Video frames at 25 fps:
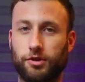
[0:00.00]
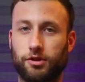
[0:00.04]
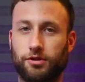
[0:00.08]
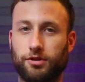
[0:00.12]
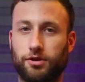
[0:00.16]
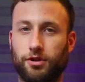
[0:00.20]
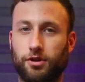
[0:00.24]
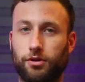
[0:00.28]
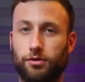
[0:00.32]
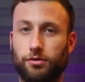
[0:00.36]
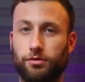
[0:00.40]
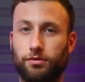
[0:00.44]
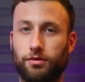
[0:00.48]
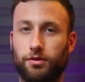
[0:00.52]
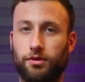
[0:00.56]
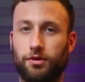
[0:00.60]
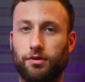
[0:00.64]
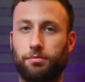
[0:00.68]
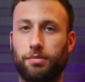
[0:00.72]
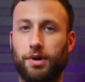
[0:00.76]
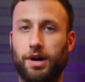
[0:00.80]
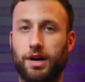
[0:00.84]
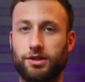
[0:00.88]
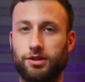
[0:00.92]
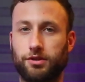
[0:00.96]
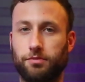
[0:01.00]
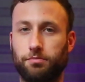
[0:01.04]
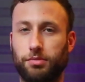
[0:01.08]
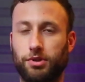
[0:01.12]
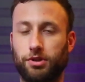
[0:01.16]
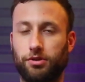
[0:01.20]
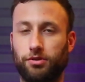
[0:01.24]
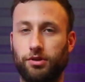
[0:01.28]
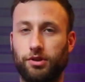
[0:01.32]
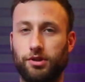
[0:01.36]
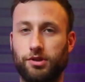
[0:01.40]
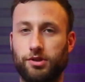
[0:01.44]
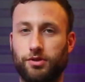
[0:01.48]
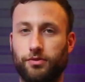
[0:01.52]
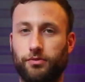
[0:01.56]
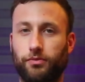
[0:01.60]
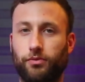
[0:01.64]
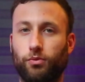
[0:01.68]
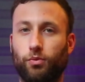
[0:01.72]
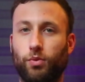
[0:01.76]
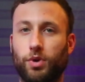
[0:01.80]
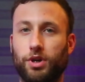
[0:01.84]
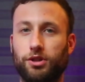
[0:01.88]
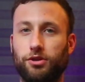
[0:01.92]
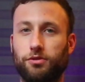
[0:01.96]
So the possibilities of
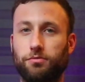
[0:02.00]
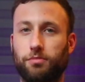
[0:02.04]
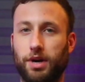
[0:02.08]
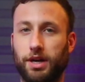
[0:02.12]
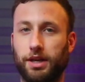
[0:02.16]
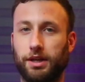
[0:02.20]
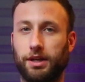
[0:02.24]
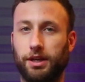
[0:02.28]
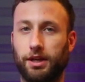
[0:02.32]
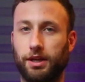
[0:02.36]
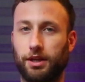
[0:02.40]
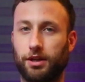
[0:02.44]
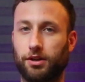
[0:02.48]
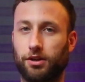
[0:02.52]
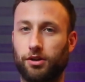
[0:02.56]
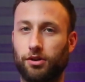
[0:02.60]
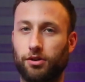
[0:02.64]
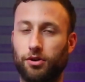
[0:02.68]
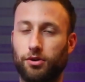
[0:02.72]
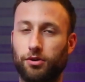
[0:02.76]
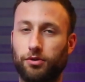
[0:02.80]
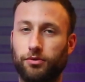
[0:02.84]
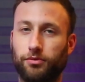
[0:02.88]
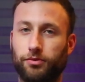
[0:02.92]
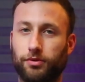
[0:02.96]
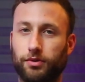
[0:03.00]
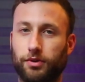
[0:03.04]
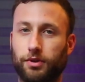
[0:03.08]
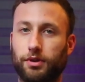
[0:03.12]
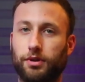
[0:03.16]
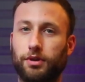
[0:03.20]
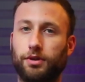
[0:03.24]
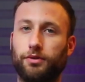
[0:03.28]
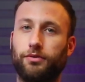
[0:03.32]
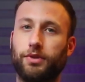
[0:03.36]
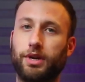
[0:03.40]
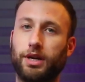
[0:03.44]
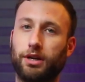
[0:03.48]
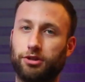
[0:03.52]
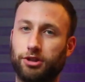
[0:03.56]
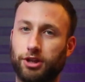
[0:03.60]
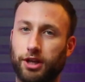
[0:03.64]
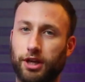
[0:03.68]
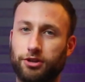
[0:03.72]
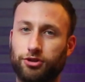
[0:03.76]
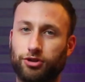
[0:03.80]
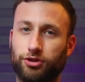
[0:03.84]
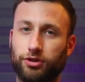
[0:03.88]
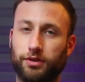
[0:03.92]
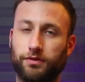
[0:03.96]
what you might hear over a
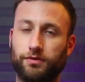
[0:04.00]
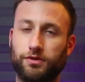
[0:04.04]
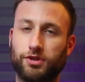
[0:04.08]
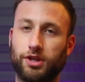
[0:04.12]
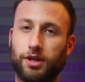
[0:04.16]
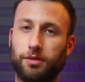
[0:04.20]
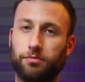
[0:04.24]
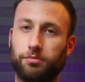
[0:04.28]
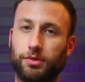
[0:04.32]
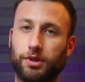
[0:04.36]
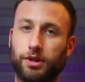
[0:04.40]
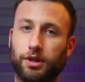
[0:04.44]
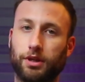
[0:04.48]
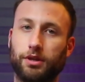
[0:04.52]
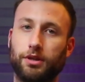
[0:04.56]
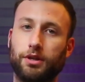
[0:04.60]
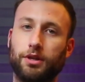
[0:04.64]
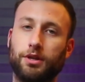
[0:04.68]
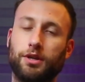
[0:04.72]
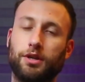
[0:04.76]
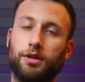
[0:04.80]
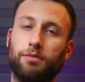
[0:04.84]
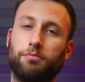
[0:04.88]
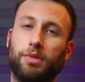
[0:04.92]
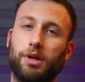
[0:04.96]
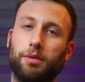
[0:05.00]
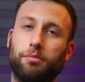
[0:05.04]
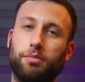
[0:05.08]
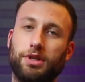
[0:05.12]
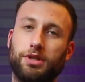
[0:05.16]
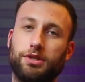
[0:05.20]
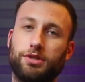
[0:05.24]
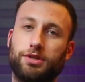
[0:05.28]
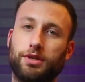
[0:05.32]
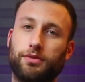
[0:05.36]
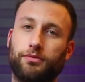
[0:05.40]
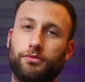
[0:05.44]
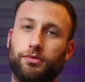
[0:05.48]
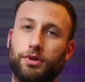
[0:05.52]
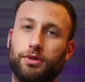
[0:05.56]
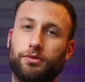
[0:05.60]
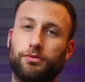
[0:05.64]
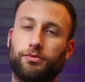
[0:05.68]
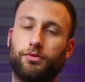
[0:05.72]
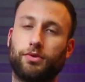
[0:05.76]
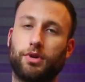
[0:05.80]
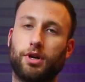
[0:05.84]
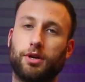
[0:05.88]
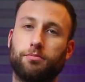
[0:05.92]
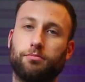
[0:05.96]
variation of something may be
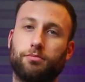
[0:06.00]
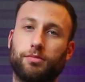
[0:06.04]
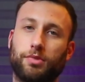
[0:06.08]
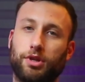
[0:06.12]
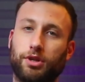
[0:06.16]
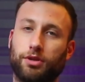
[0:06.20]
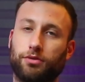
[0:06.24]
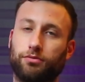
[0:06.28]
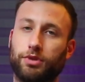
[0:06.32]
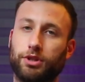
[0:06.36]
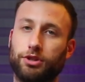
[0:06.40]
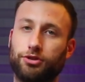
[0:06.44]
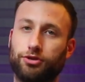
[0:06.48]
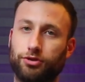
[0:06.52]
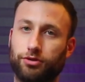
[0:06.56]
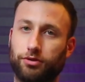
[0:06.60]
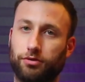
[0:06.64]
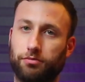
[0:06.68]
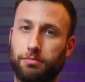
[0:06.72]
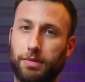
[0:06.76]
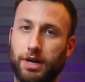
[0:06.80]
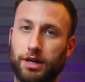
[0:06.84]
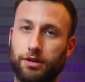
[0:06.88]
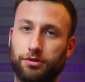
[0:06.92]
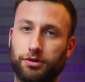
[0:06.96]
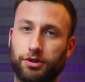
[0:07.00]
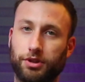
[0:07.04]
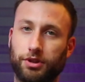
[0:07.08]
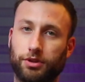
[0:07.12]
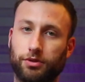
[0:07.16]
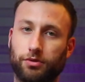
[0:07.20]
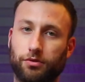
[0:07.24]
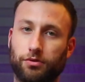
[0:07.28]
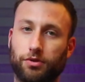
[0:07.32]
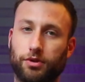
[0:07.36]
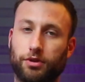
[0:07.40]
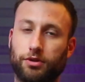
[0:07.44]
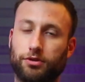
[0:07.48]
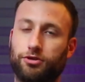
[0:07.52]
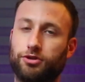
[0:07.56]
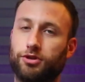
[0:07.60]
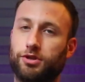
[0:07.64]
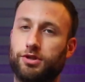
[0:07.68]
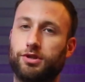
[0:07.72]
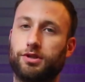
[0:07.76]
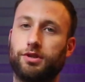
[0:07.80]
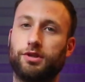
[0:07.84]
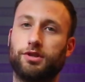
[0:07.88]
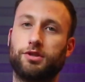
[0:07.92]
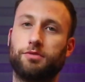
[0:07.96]
different from the original melody or
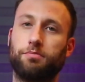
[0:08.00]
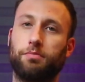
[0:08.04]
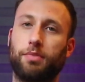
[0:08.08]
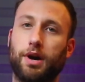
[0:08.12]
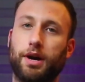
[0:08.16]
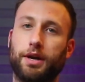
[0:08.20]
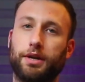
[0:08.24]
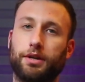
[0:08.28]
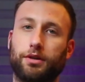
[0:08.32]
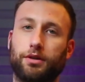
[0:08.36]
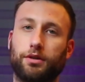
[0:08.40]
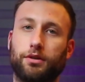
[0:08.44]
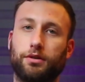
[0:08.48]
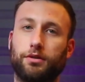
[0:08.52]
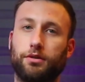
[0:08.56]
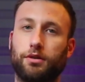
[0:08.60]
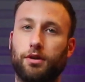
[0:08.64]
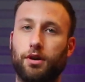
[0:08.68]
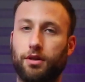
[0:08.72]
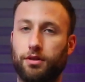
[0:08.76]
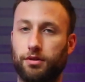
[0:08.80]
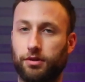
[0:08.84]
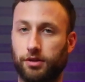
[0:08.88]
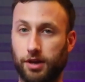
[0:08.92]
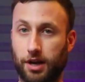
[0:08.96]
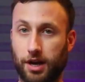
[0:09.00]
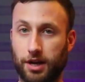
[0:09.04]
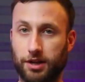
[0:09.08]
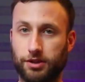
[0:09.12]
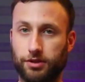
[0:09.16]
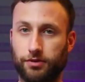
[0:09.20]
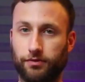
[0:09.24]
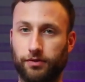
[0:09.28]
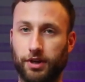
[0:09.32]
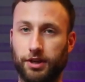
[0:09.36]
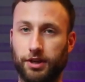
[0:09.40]
just inspire other kinds of